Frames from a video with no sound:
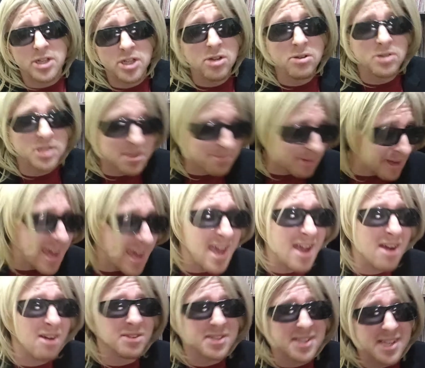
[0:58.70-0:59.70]
to choose something
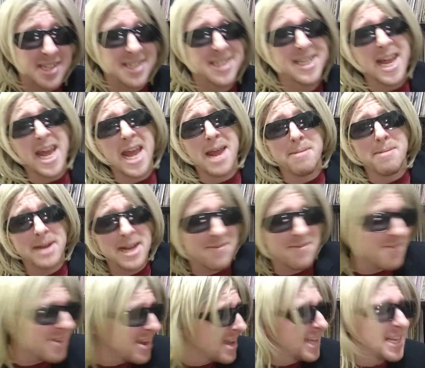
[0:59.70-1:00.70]
else. And damn, I
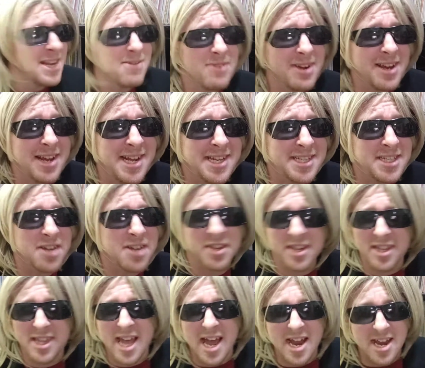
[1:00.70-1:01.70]
didn't, didn't release
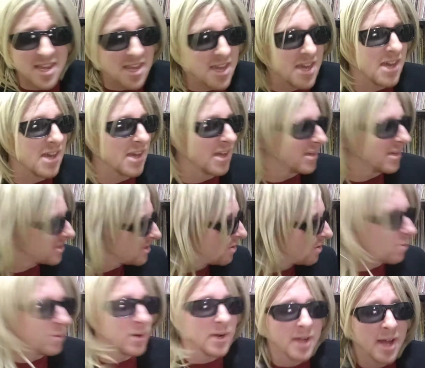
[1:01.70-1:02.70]
nothing that year,
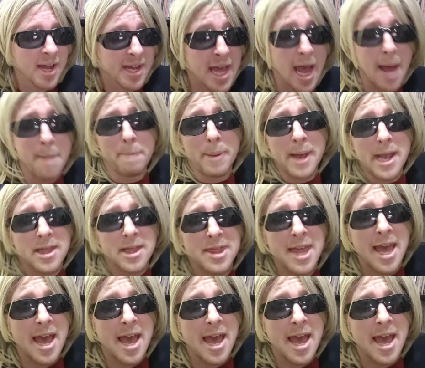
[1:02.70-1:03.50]
so I can't pick